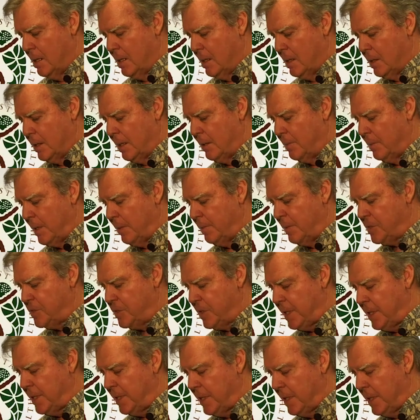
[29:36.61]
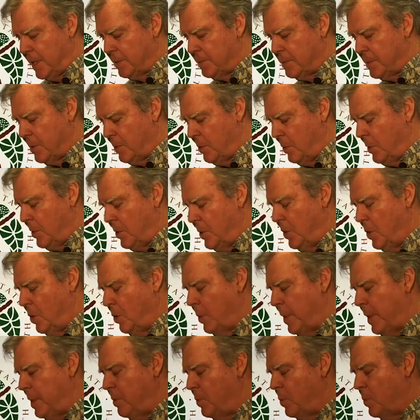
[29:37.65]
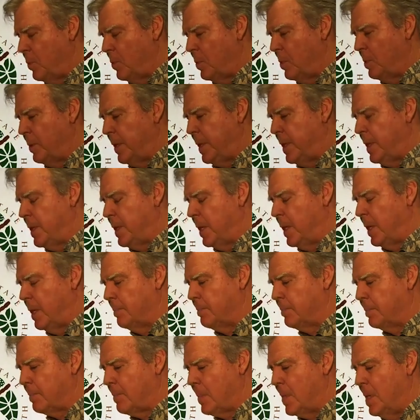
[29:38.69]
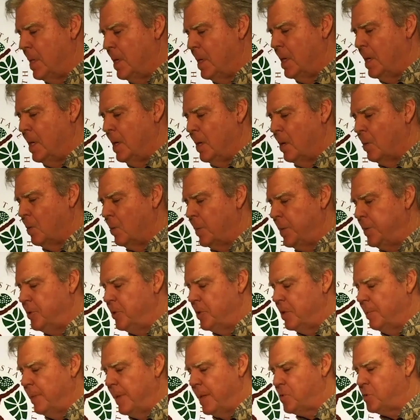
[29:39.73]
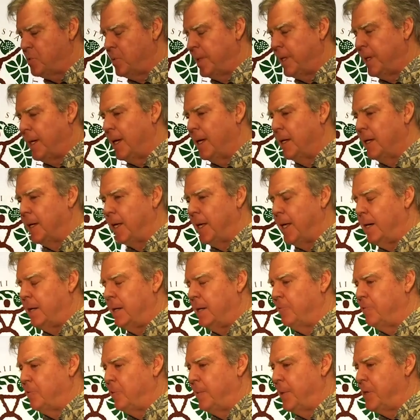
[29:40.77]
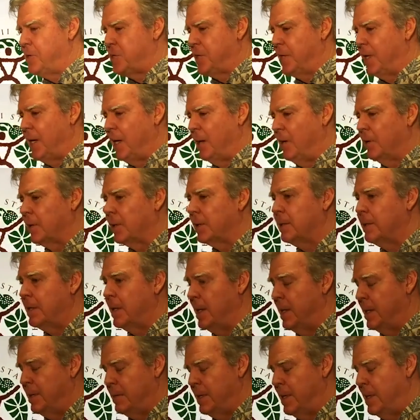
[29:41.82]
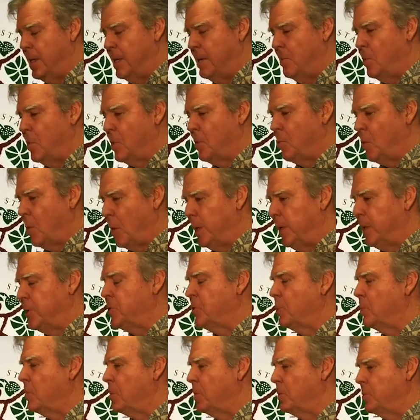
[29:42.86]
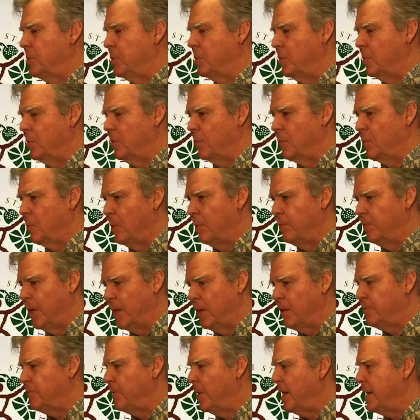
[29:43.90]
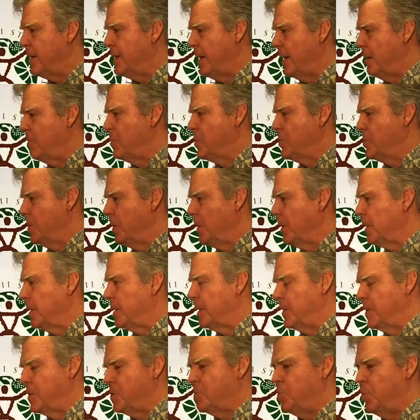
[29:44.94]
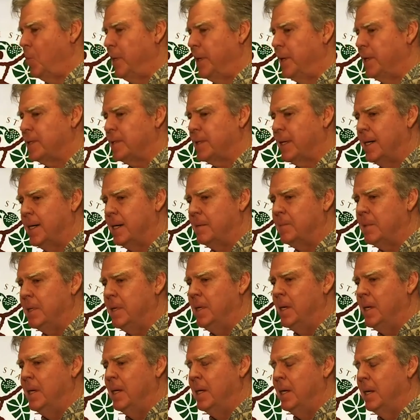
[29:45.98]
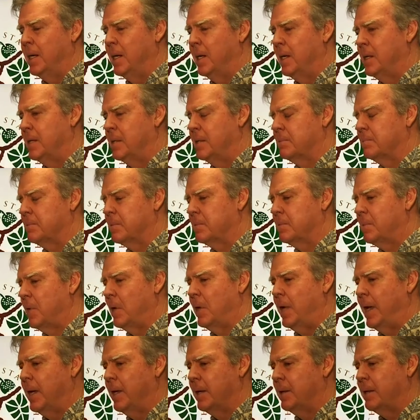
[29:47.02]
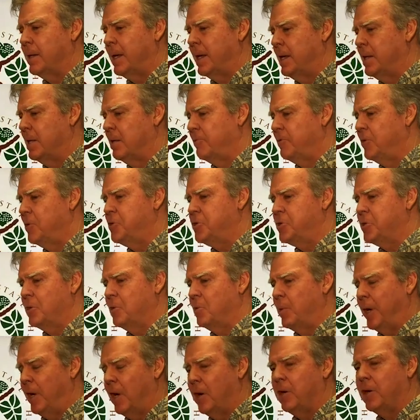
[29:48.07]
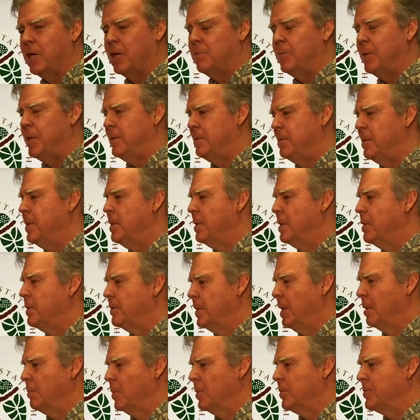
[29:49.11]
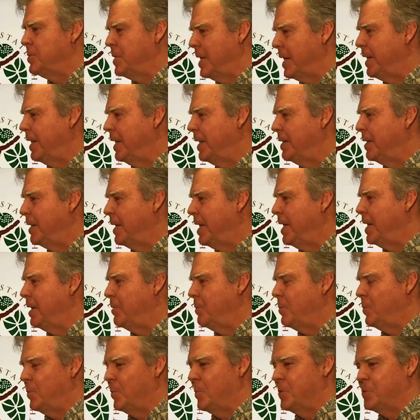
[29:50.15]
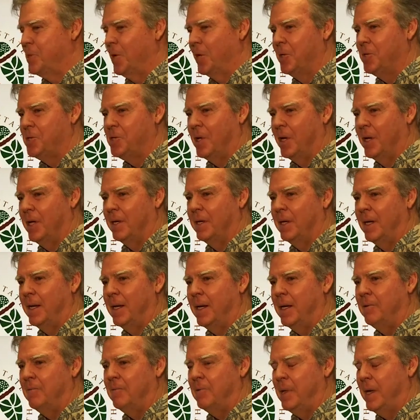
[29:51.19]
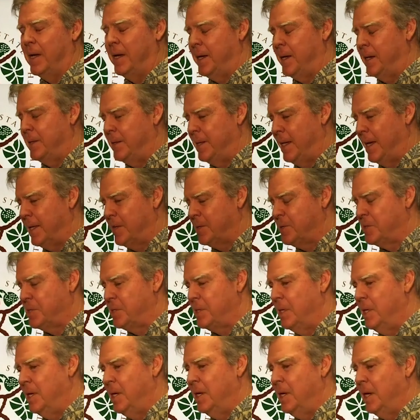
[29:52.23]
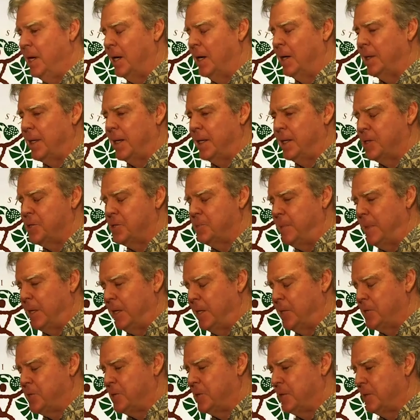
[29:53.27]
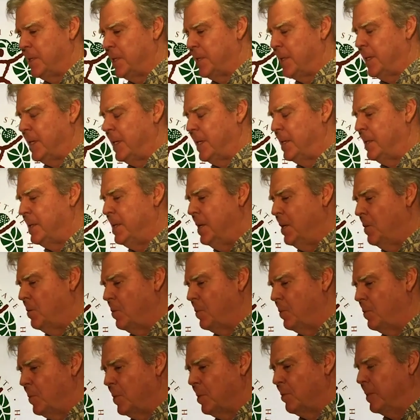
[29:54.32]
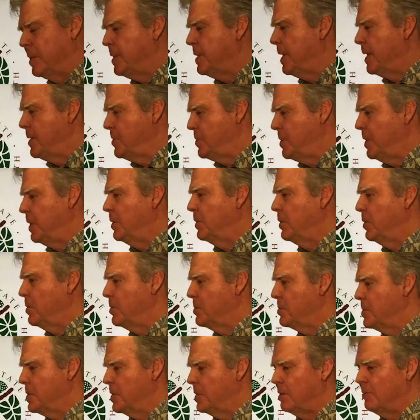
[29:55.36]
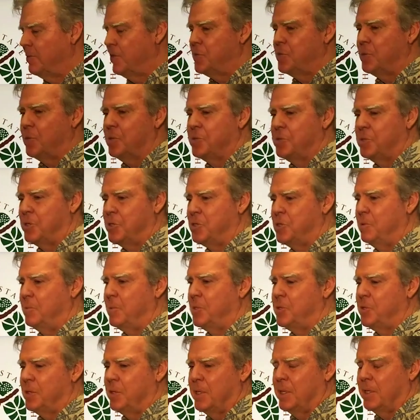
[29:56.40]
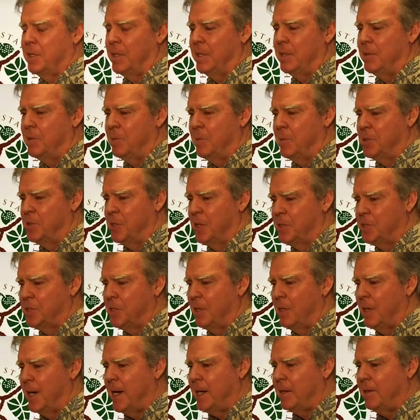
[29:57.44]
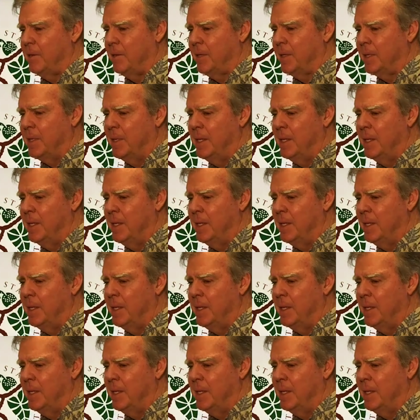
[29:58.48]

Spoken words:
Let me say, we we do the best we can in getting information out. We're wanting to verify that result at this point in time. And in the future, we are going to be double checking any results on any deaths. That is making sure that we're retesting those individuals just to be sure that the results are accurate.